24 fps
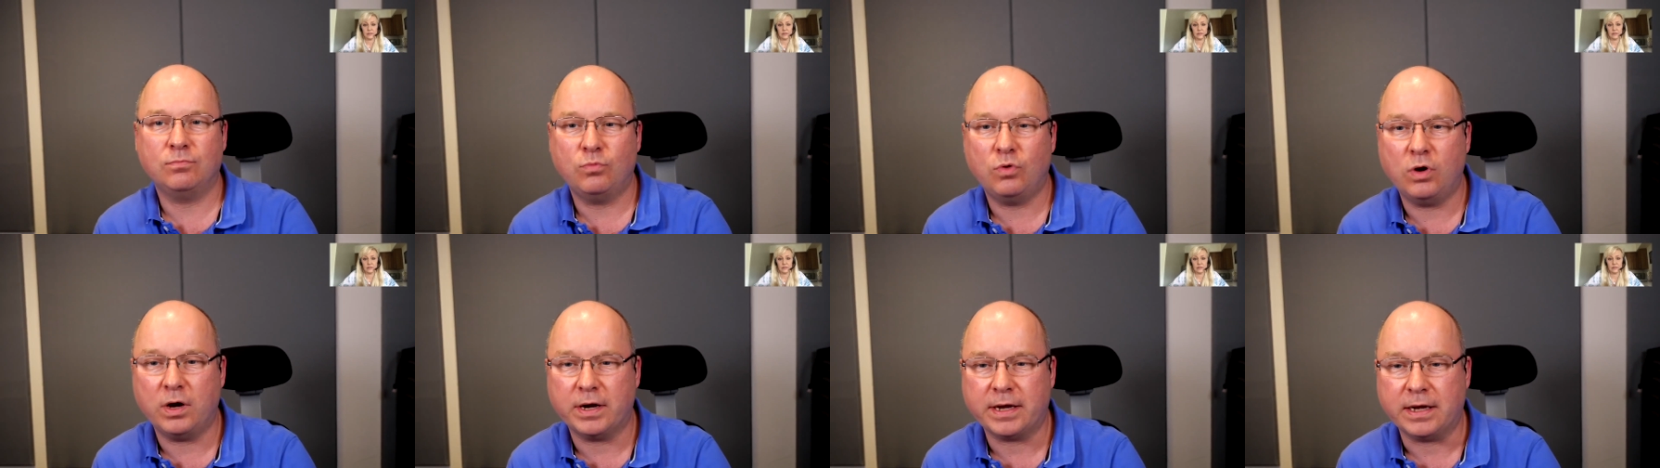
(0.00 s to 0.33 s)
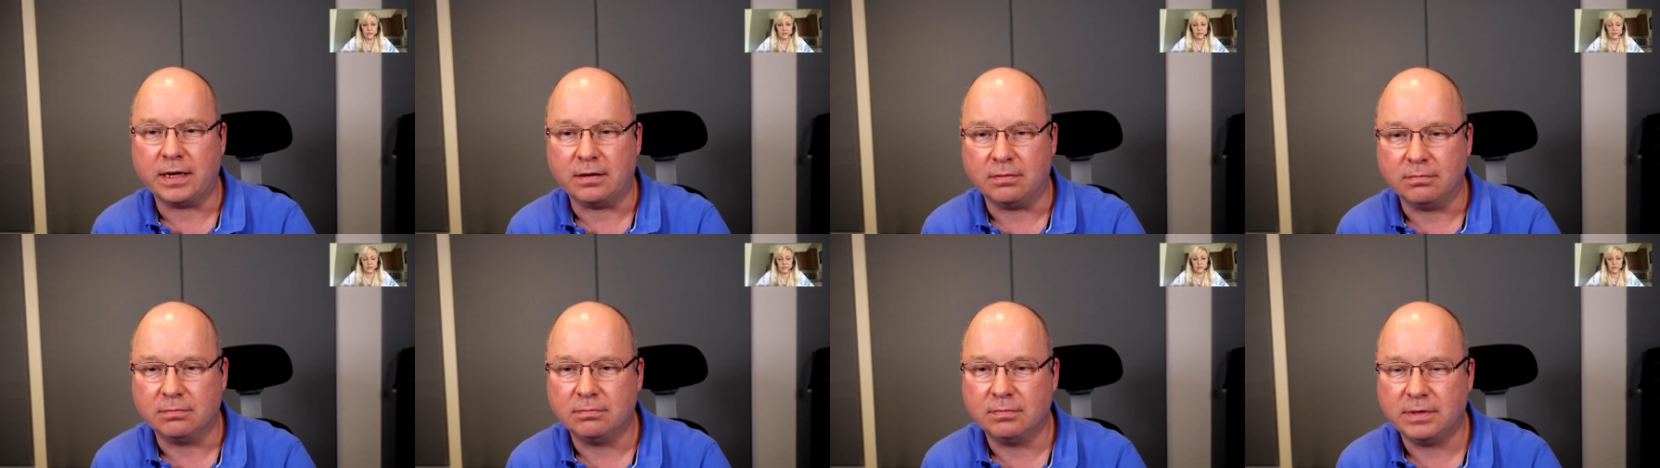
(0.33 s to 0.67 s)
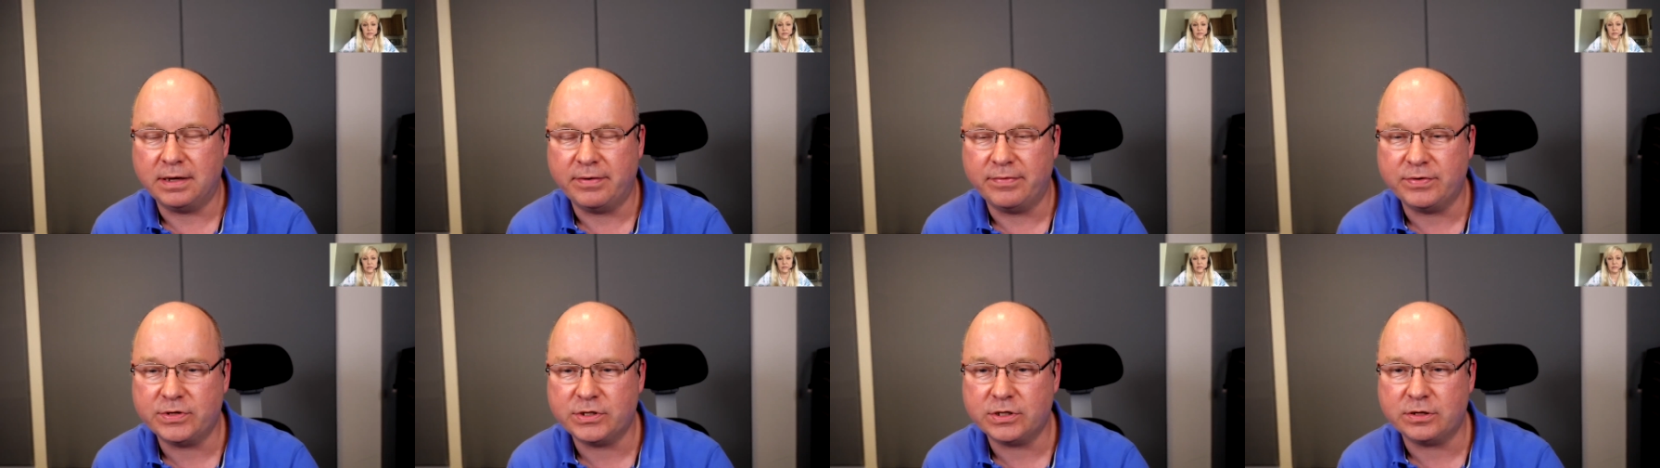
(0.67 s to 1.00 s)
working.
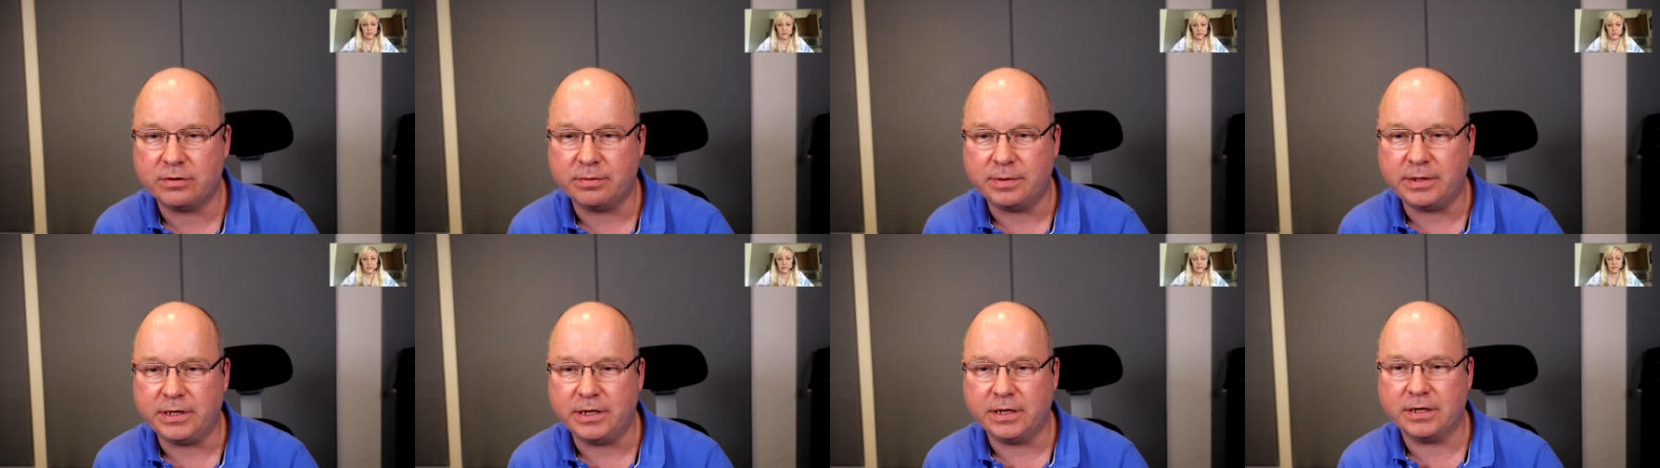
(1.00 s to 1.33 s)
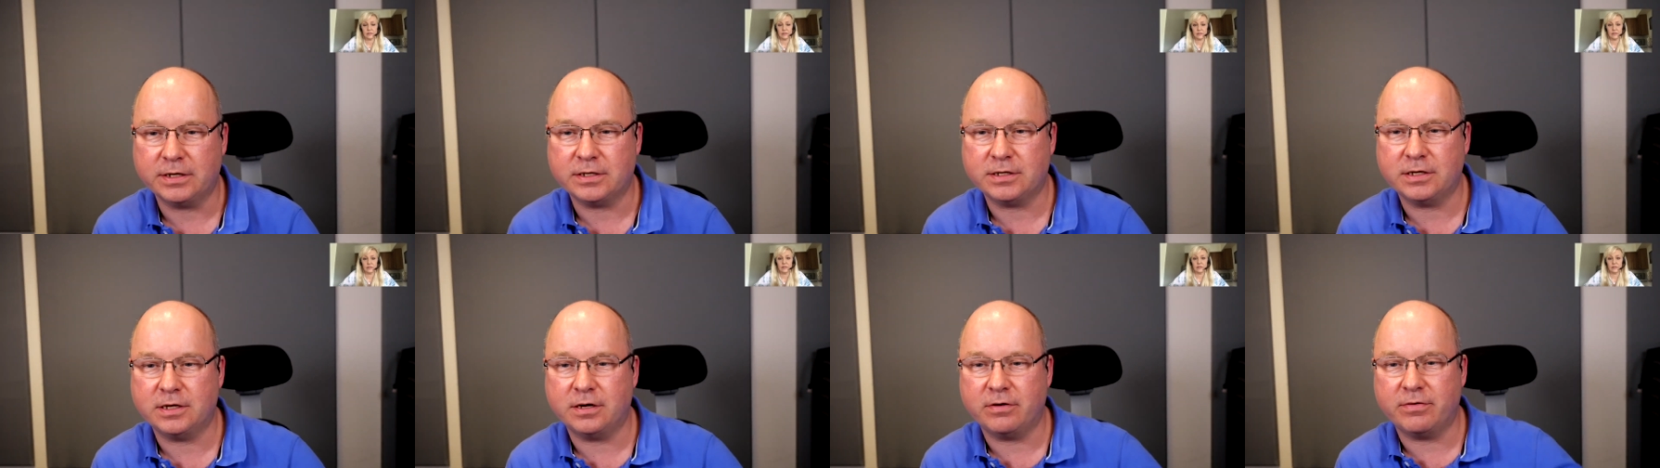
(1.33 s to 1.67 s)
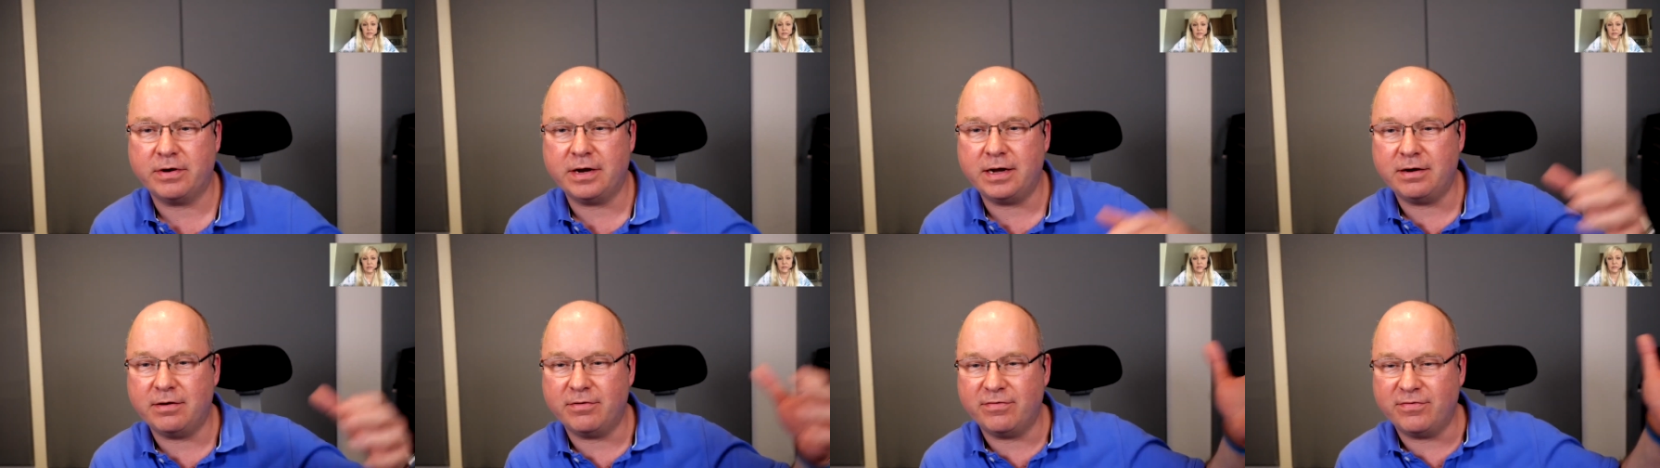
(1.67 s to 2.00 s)
If you see them, you're going to turn
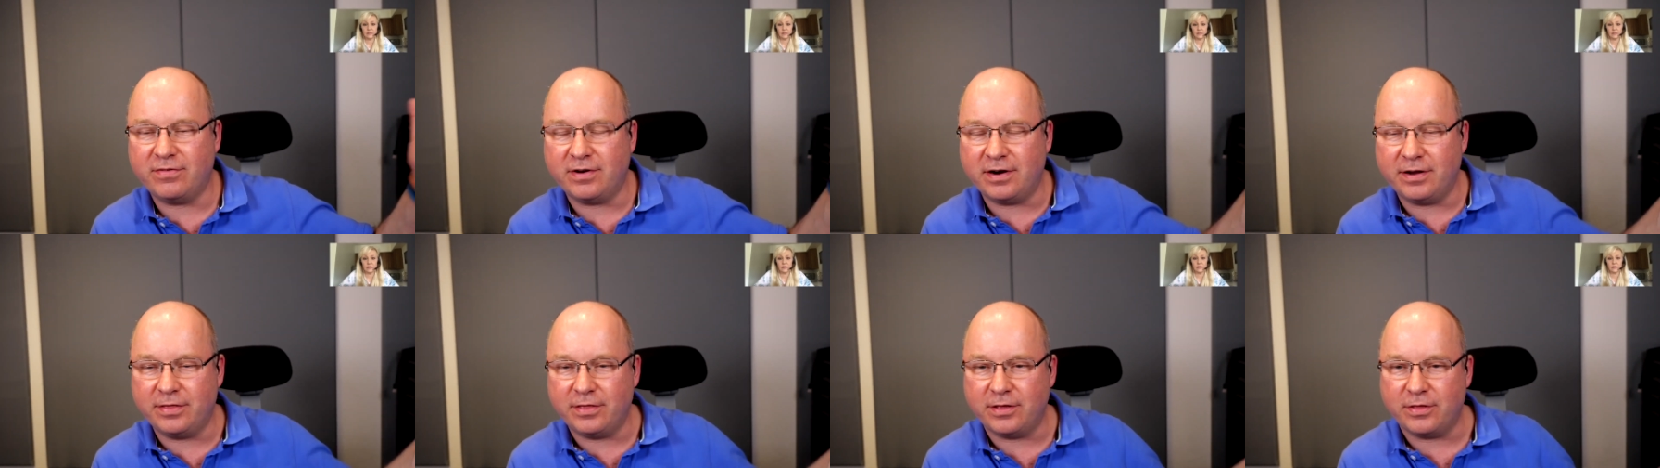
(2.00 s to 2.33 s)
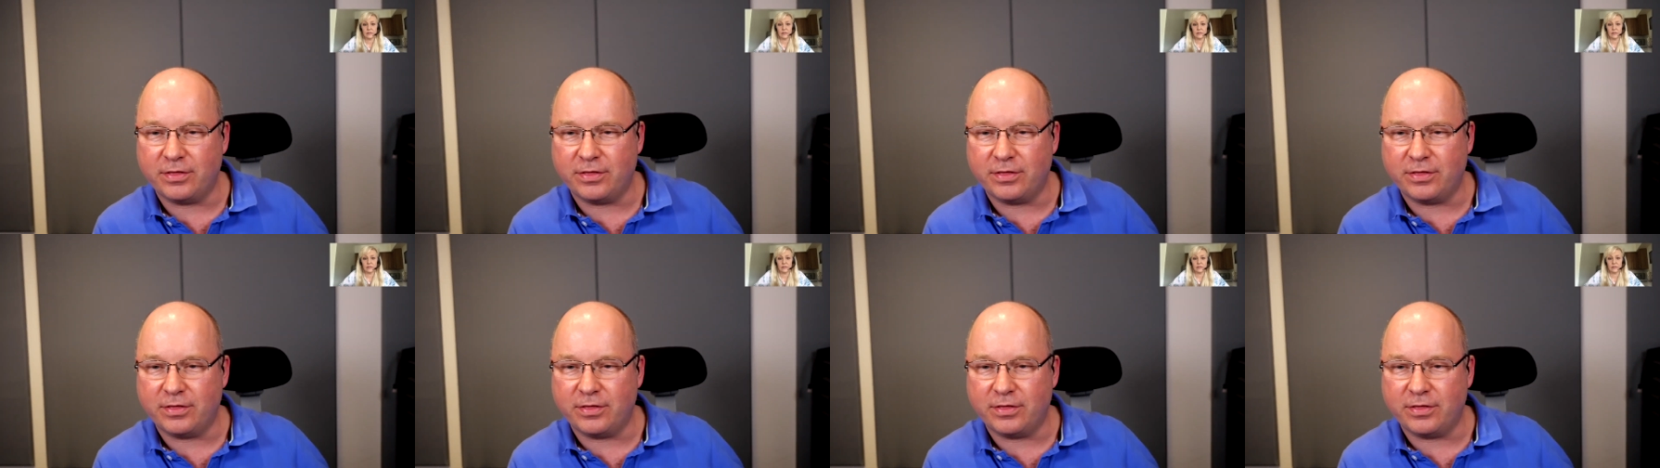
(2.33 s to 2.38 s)
around and find